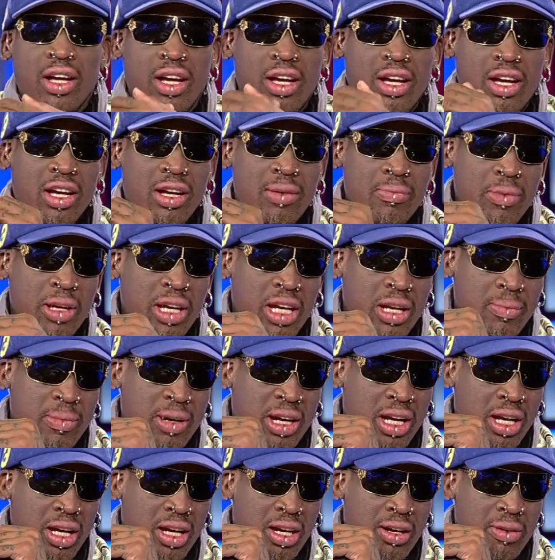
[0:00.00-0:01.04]
Me and
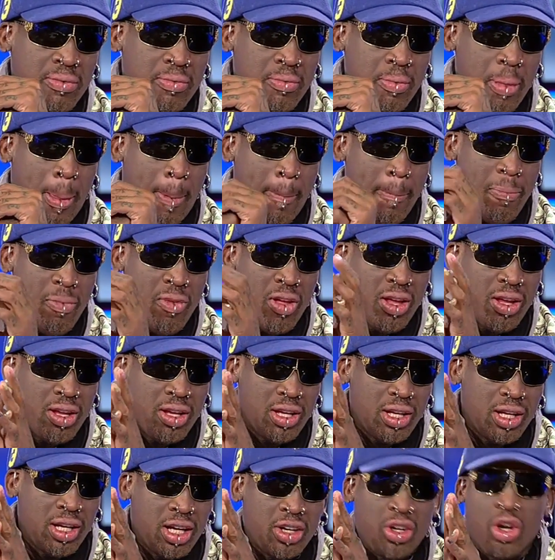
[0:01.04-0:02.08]
my,
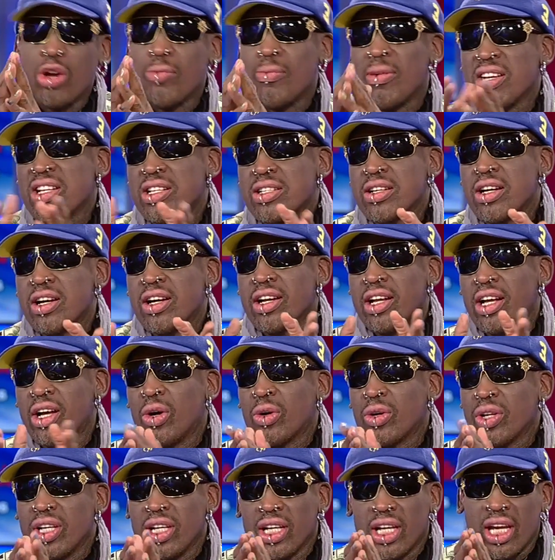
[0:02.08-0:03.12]
I call him my son,
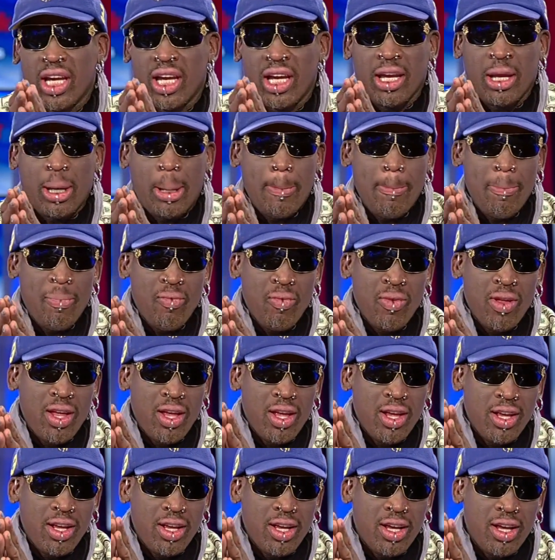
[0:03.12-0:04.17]
Elkin King.
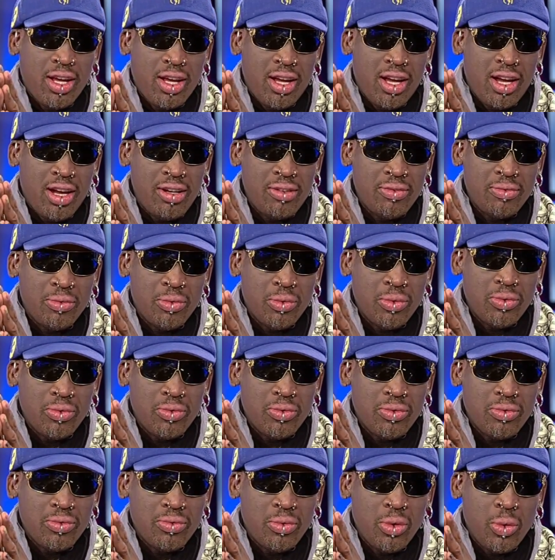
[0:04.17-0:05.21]

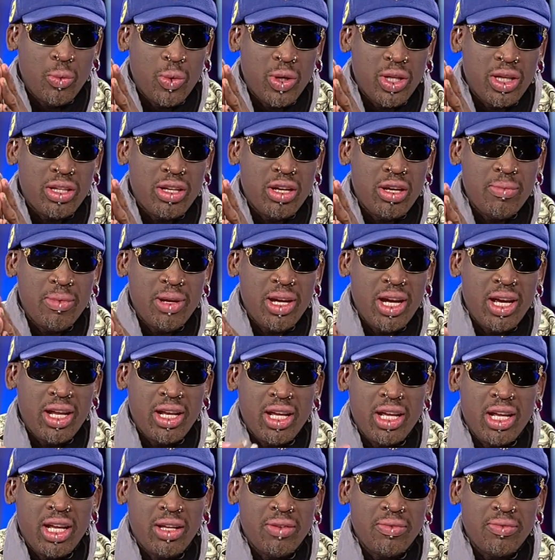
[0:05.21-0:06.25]
We went there,
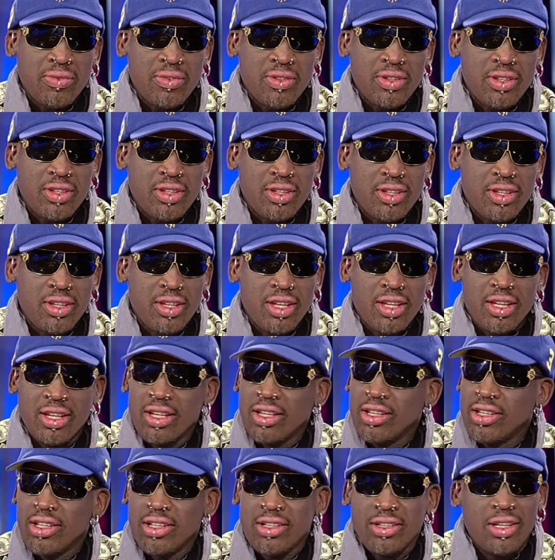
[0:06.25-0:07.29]
man, and
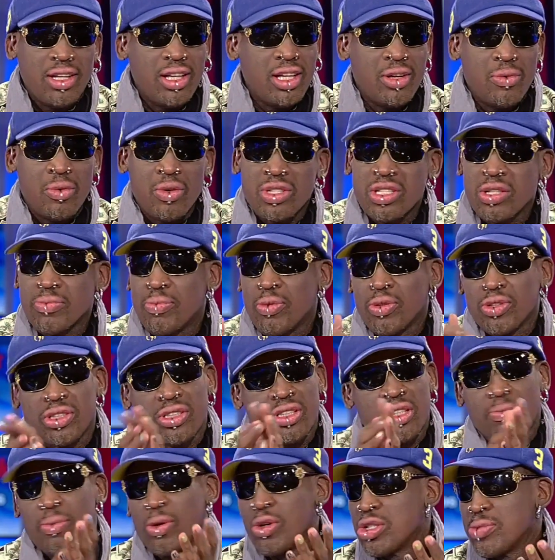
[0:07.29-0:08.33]
it wasn't
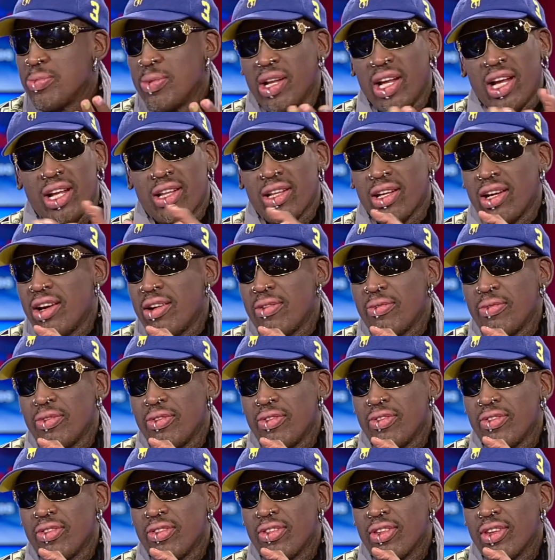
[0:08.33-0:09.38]
supposed to be like that.
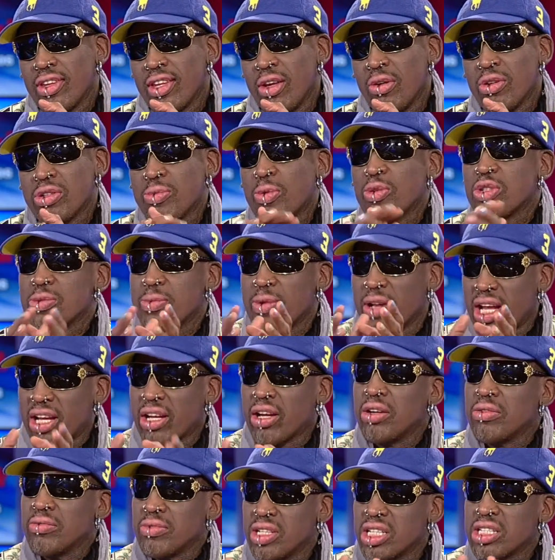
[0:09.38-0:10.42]
It was supposed to be
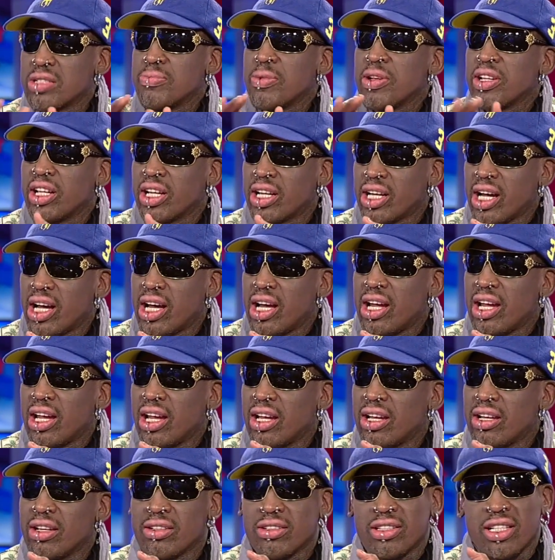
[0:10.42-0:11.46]
like, just meet the guy
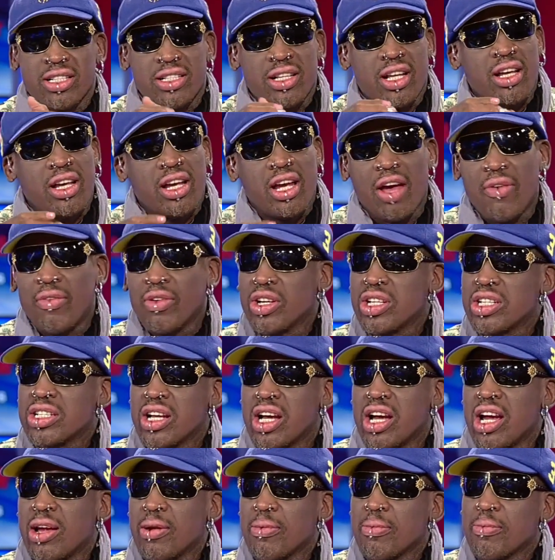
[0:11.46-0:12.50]
and just have a good time.